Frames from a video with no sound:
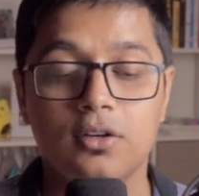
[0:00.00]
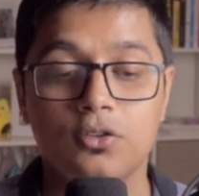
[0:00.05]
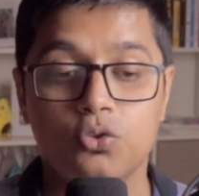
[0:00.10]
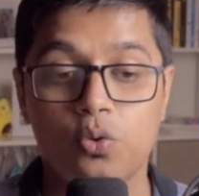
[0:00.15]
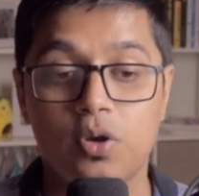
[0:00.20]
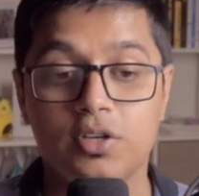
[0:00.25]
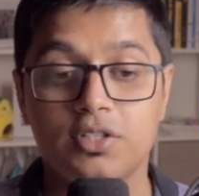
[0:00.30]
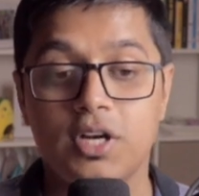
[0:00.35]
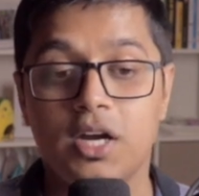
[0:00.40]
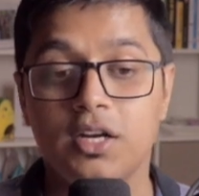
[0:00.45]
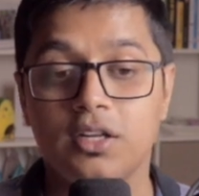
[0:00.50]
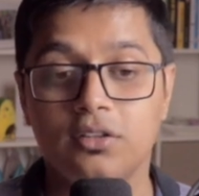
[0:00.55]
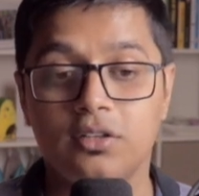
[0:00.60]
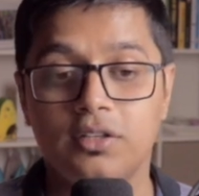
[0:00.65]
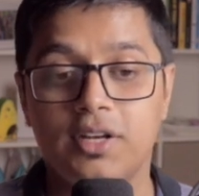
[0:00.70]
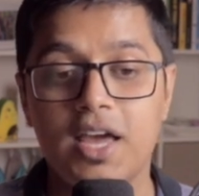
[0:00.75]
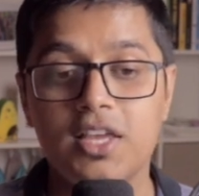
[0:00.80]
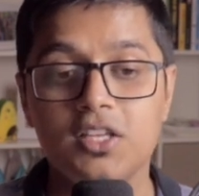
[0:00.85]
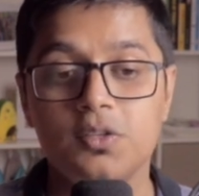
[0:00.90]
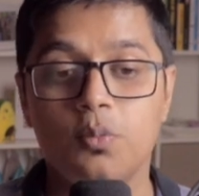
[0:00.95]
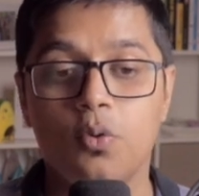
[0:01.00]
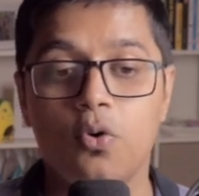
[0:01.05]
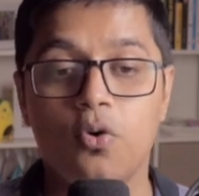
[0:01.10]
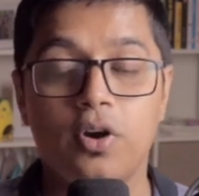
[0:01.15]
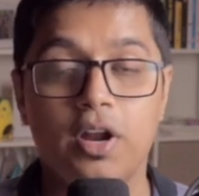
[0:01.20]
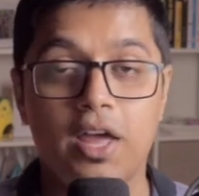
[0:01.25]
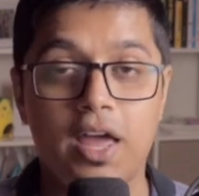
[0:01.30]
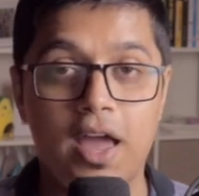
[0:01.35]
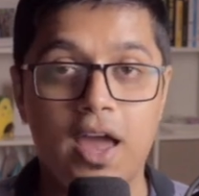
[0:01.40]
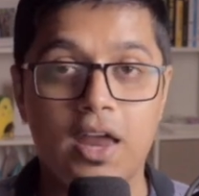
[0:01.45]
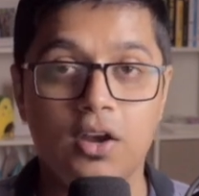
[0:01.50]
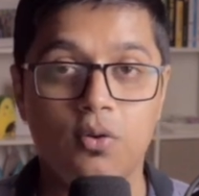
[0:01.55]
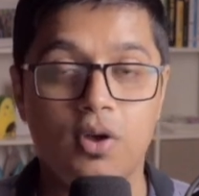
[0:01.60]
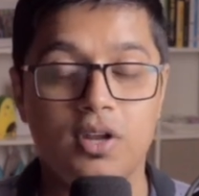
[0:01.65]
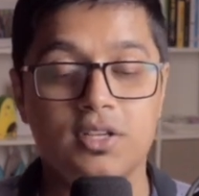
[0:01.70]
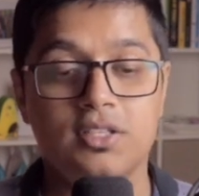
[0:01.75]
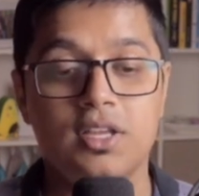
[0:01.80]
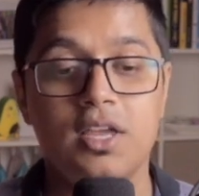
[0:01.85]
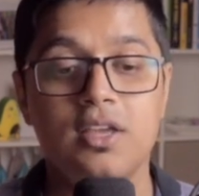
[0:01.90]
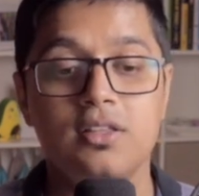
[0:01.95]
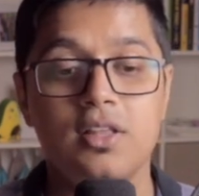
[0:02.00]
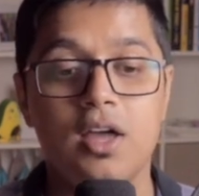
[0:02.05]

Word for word: So we are starting the dashboard and you are saying